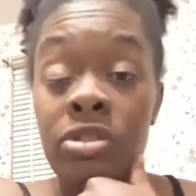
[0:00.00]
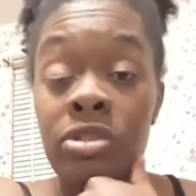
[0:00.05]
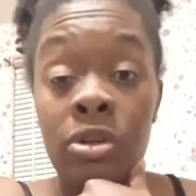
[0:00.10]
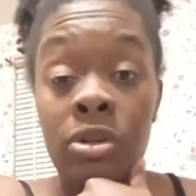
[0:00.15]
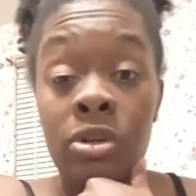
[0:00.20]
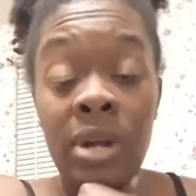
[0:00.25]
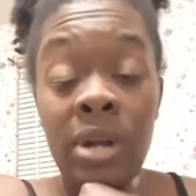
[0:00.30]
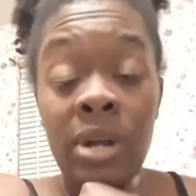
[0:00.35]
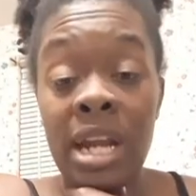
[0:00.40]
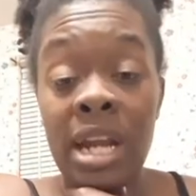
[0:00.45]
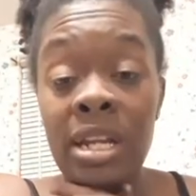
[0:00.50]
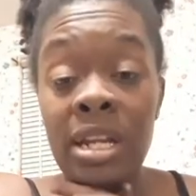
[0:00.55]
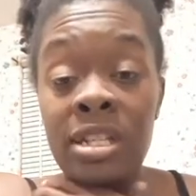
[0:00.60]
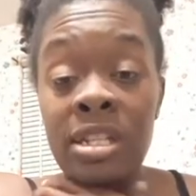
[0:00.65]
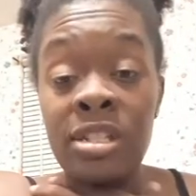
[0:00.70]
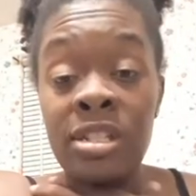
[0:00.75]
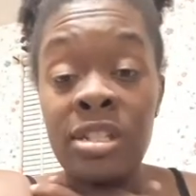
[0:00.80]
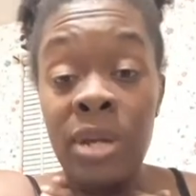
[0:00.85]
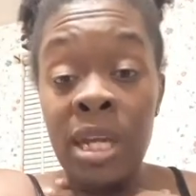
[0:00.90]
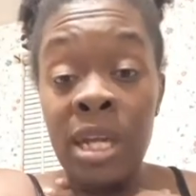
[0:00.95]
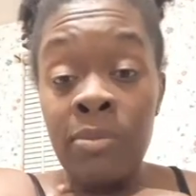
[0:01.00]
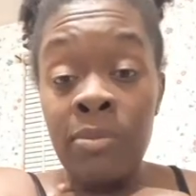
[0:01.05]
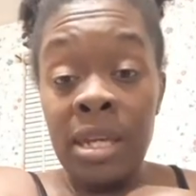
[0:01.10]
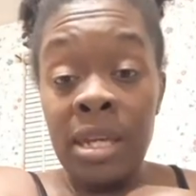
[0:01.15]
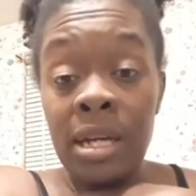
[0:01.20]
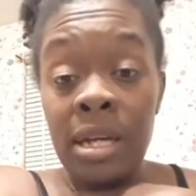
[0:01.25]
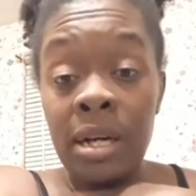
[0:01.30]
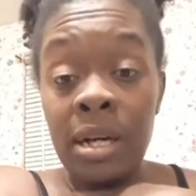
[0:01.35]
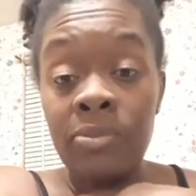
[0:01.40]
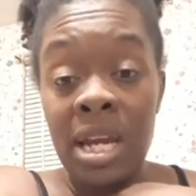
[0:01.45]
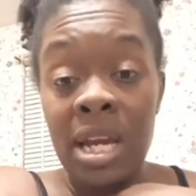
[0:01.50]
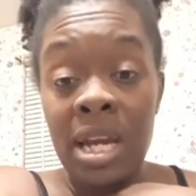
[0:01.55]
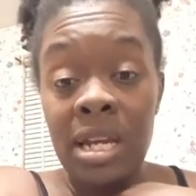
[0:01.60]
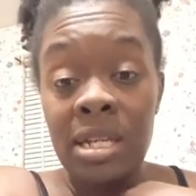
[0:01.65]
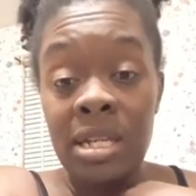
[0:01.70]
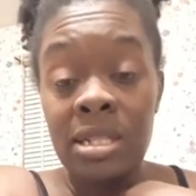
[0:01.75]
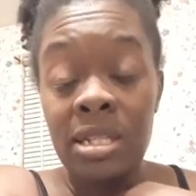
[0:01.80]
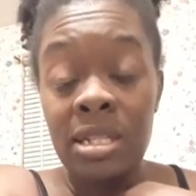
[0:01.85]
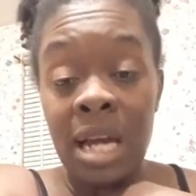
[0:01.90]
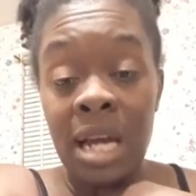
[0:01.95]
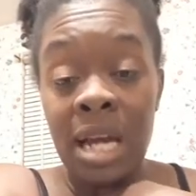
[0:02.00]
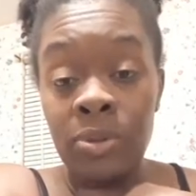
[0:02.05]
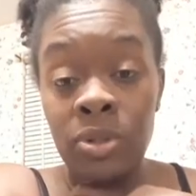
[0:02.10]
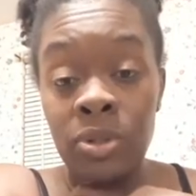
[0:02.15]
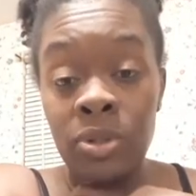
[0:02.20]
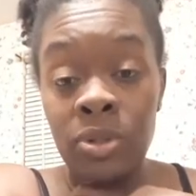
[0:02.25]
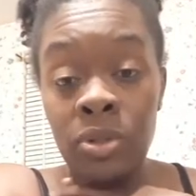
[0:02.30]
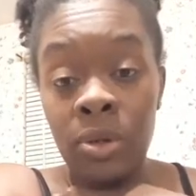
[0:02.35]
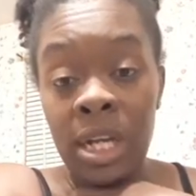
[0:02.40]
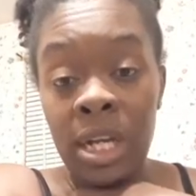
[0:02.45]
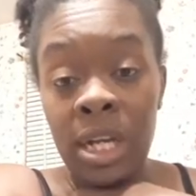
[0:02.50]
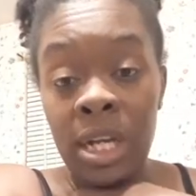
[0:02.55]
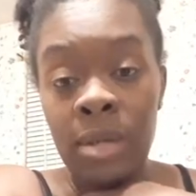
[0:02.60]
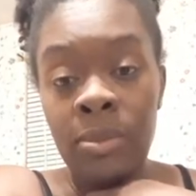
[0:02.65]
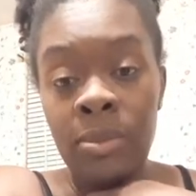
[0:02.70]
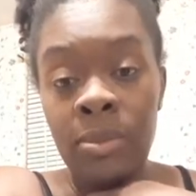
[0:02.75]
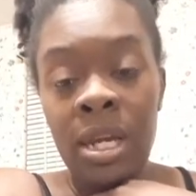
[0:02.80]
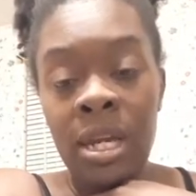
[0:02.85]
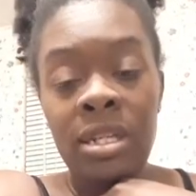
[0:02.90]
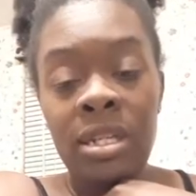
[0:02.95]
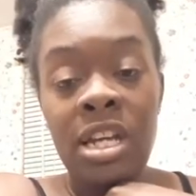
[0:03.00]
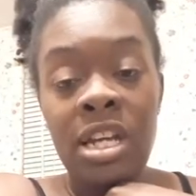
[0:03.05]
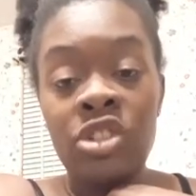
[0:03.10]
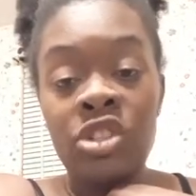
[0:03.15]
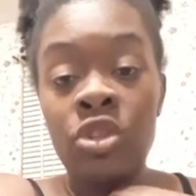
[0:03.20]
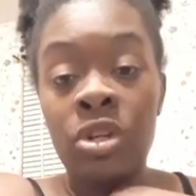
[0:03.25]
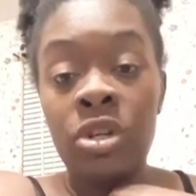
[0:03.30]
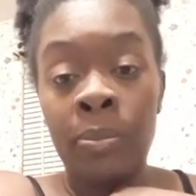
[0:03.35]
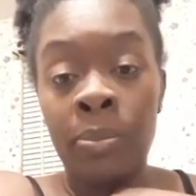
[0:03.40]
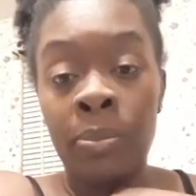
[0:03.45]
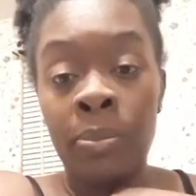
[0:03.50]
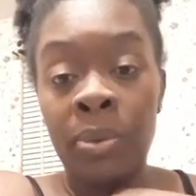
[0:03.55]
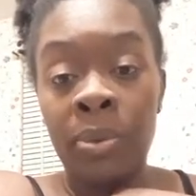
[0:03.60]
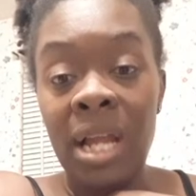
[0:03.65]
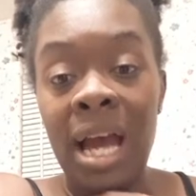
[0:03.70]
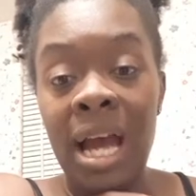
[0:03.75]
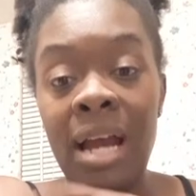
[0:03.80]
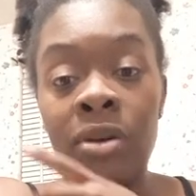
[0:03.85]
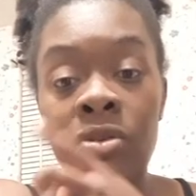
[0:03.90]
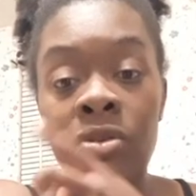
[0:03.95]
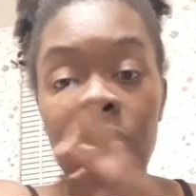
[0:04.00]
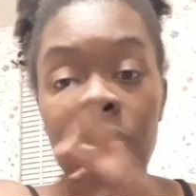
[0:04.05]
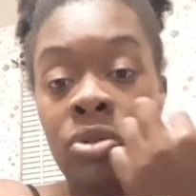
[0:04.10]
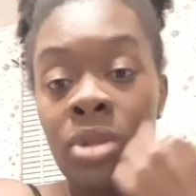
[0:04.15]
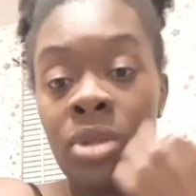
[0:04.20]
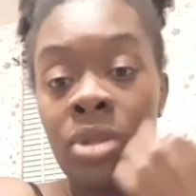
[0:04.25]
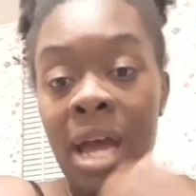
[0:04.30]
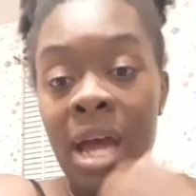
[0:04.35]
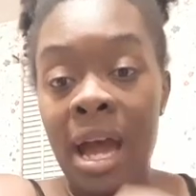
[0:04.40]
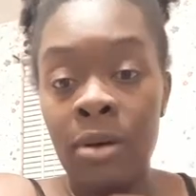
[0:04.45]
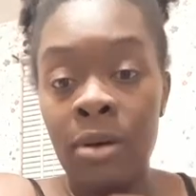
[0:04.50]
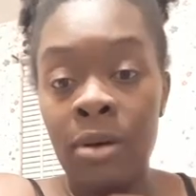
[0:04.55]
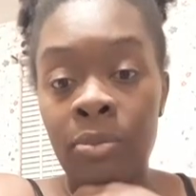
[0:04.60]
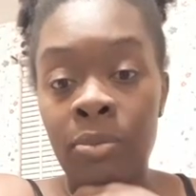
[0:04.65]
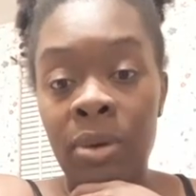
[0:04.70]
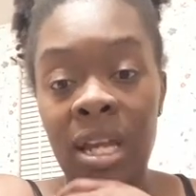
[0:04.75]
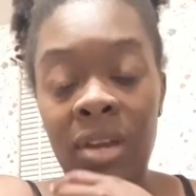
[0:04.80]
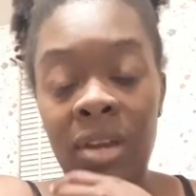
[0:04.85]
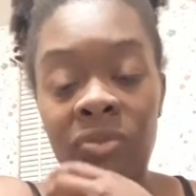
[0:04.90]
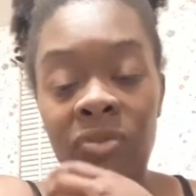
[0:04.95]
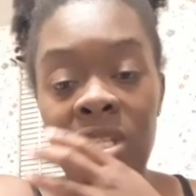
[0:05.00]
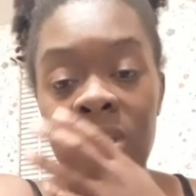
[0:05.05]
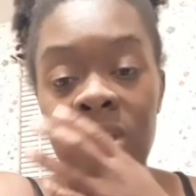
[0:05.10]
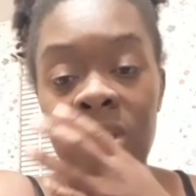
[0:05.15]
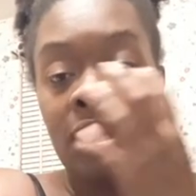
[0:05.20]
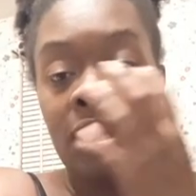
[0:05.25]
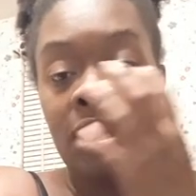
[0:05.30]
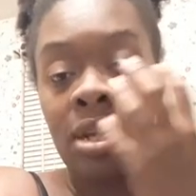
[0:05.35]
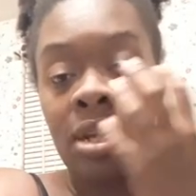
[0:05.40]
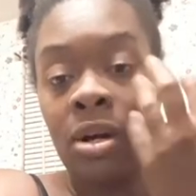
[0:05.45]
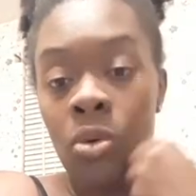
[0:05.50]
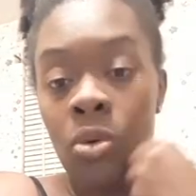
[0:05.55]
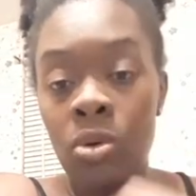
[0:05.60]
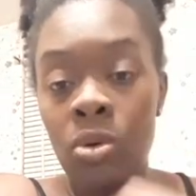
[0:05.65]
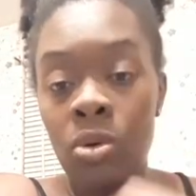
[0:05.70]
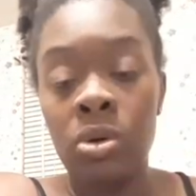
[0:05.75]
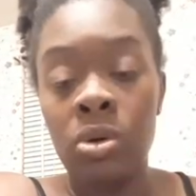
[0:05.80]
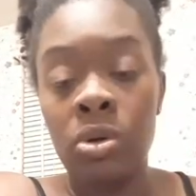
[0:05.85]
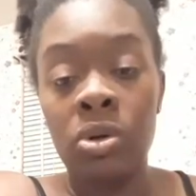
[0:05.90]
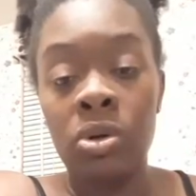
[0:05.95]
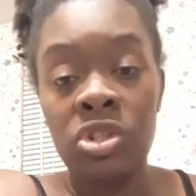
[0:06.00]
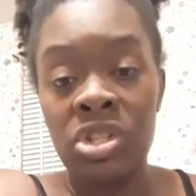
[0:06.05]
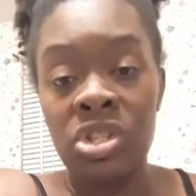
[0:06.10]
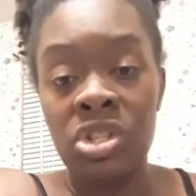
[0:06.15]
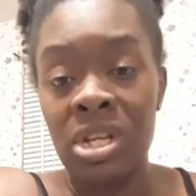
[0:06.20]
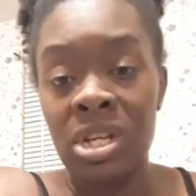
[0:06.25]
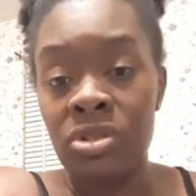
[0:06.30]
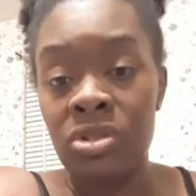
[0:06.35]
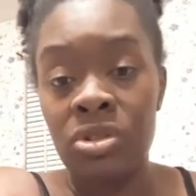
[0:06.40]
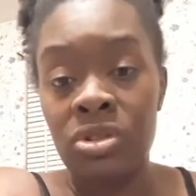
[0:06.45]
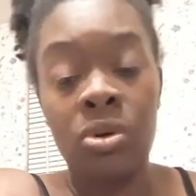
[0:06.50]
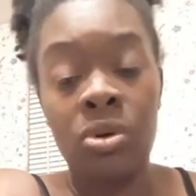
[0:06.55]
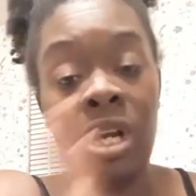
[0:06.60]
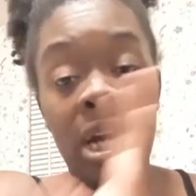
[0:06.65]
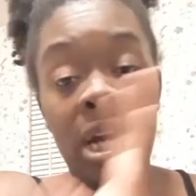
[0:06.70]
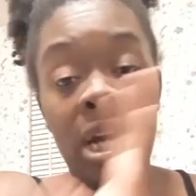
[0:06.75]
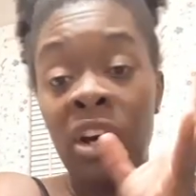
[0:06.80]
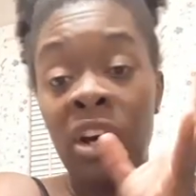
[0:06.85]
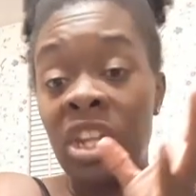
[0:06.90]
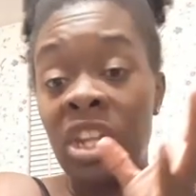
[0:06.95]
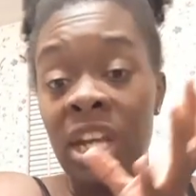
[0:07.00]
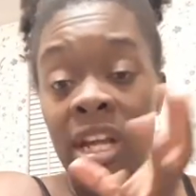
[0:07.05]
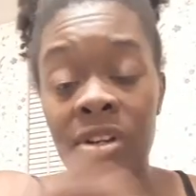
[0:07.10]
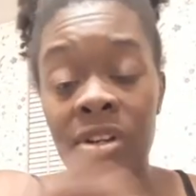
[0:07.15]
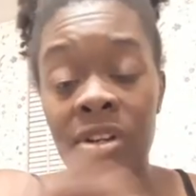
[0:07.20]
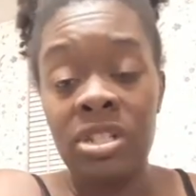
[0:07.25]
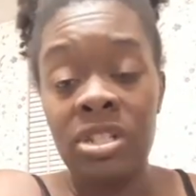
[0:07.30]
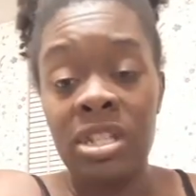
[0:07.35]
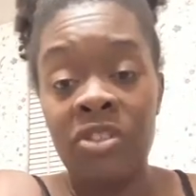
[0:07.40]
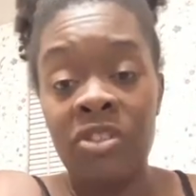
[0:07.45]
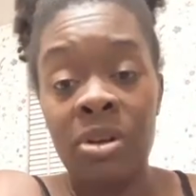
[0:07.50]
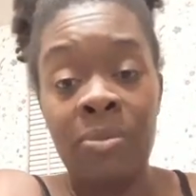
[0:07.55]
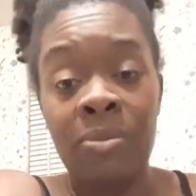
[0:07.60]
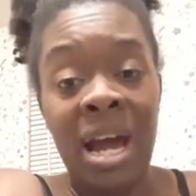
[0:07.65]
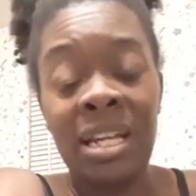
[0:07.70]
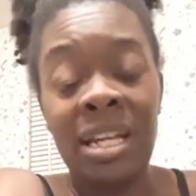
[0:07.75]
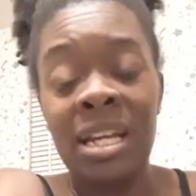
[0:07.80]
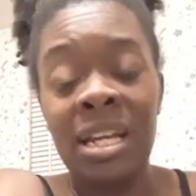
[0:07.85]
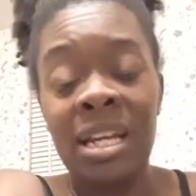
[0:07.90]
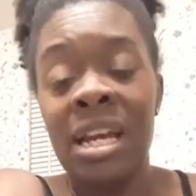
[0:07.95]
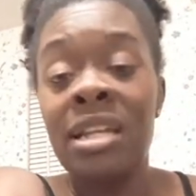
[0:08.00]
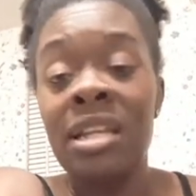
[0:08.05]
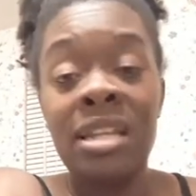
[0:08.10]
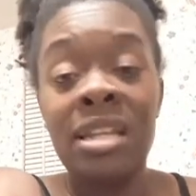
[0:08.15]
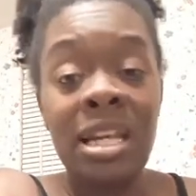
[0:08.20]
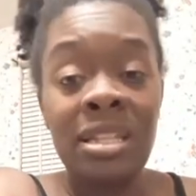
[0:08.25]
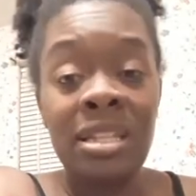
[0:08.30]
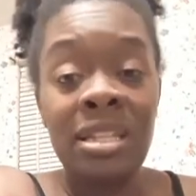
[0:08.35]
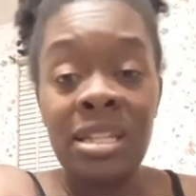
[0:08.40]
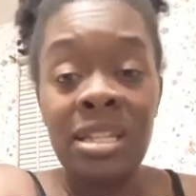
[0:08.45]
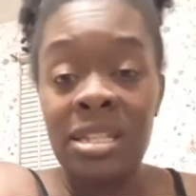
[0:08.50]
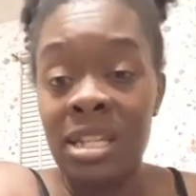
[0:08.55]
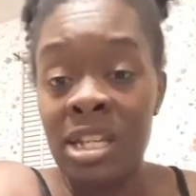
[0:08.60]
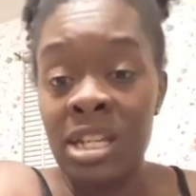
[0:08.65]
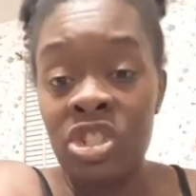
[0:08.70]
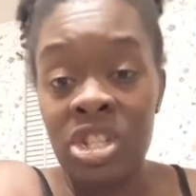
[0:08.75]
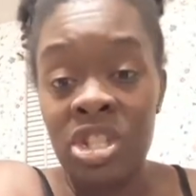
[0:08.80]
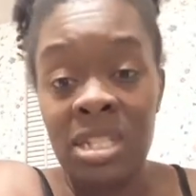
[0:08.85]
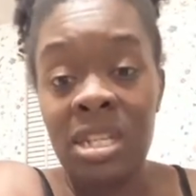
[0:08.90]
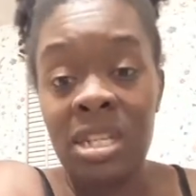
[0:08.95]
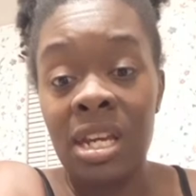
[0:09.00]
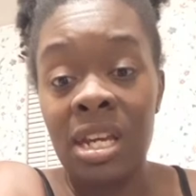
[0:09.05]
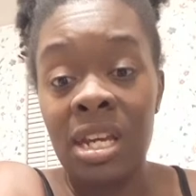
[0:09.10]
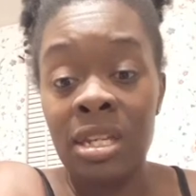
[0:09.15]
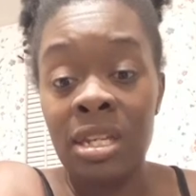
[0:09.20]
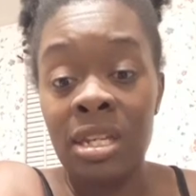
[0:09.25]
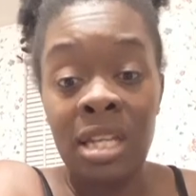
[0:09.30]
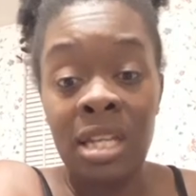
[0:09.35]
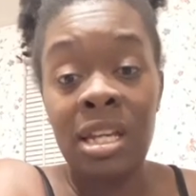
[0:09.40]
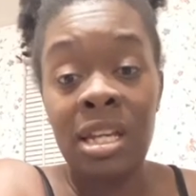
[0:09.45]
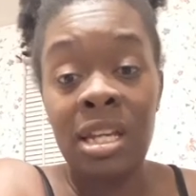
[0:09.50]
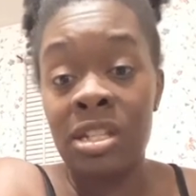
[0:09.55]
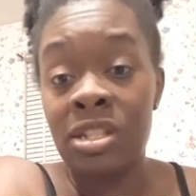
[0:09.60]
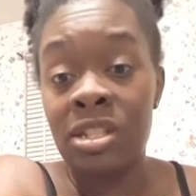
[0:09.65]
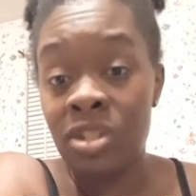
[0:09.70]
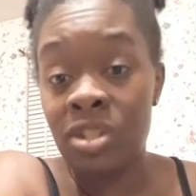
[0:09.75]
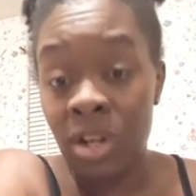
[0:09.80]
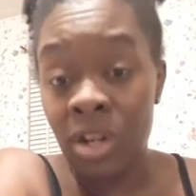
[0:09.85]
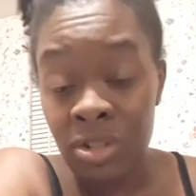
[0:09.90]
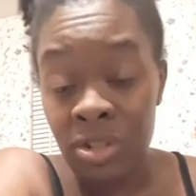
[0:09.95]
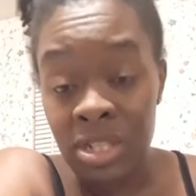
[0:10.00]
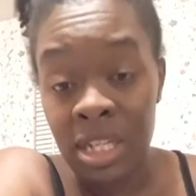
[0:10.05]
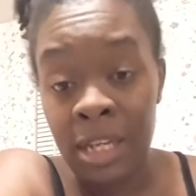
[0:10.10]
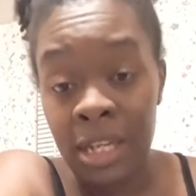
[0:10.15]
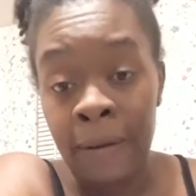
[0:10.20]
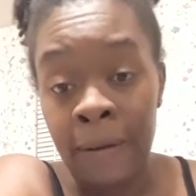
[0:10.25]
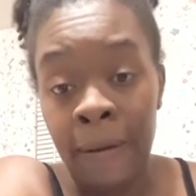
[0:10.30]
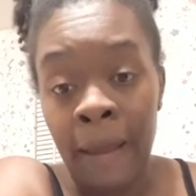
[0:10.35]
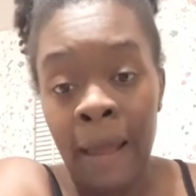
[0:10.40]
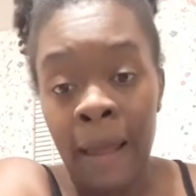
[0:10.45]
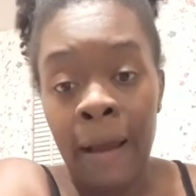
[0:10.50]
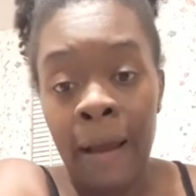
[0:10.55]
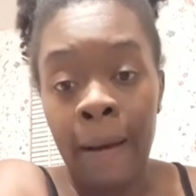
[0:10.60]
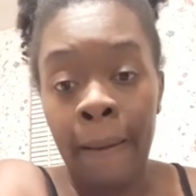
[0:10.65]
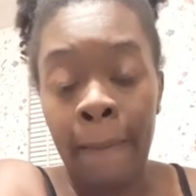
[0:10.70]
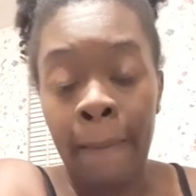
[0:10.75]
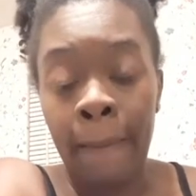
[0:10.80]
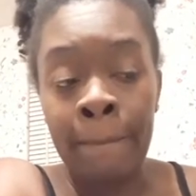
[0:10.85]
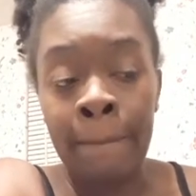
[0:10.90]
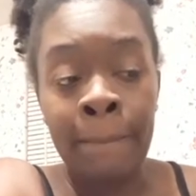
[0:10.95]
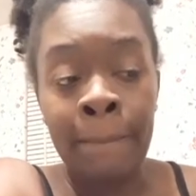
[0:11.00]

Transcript: created a speed me up that is a topical cream that you can apply onto the outbreak if it's oral or genital or other areas of your body. Nothing's ingested, nothing inserted. And